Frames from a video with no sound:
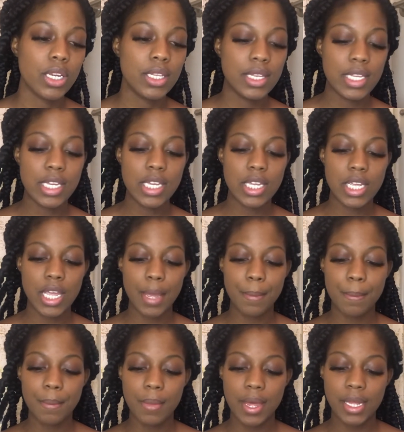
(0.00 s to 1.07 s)
The
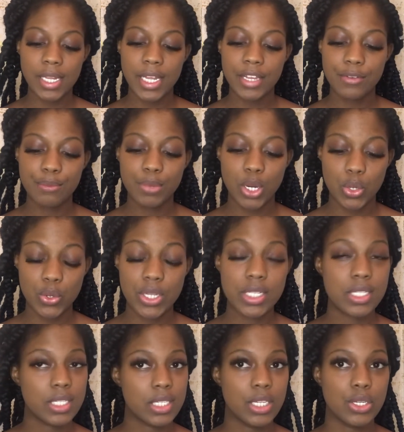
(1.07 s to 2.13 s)
LA Pro
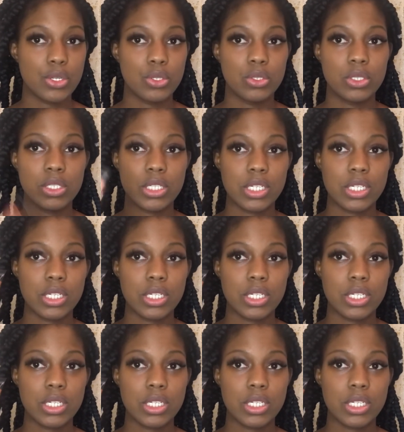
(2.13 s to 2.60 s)
Concealer.